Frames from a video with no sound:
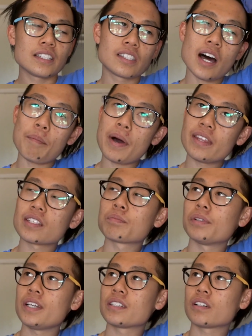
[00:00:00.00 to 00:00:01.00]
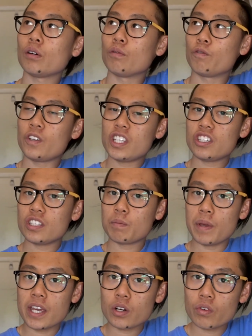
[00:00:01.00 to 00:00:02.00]
stopped by this place called VG's
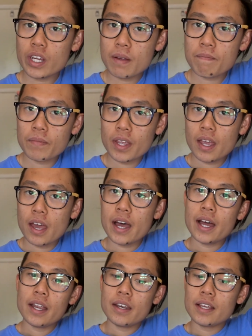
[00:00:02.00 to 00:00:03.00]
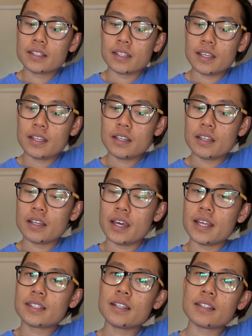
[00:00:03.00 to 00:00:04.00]
Bakery. And it's in
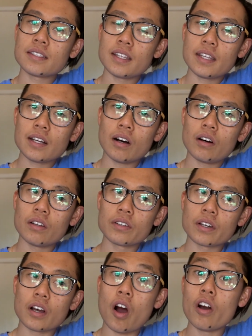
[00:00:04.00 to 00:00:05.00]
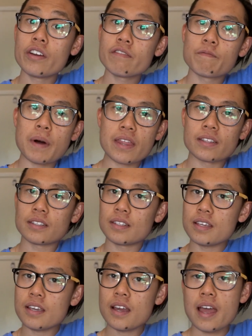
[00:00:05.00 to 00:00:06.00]
a city called Cardiff by the
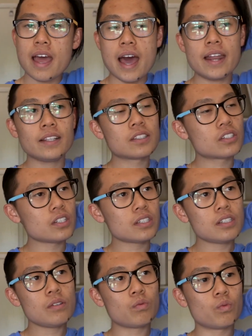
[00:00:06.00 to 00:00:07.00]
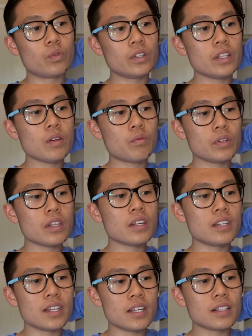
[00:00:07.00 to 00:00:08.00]
Sea. And it's just a really, really
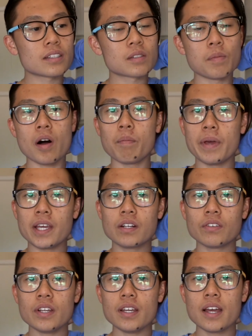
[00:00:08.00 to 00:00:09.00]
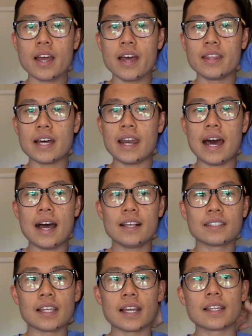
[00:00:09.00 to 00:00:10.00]
neat small bakery that
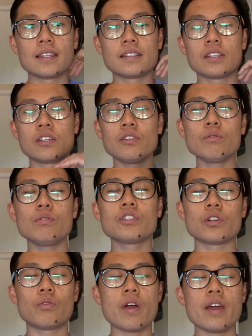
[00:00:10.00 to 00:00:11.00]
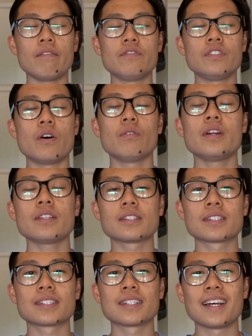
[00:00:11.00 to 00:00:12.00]
has like this huge array of
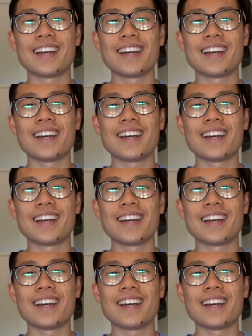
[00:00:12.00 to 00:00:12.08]
donuts,